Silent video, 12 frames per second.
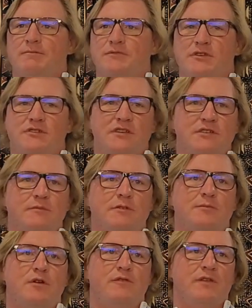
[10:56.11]
So systems
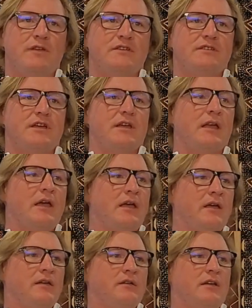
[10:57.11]
proofing is saying,
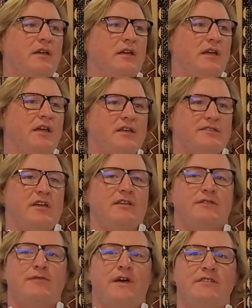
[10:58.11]

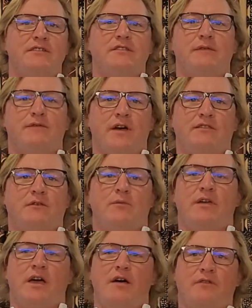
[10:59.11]
is facing the fact that we have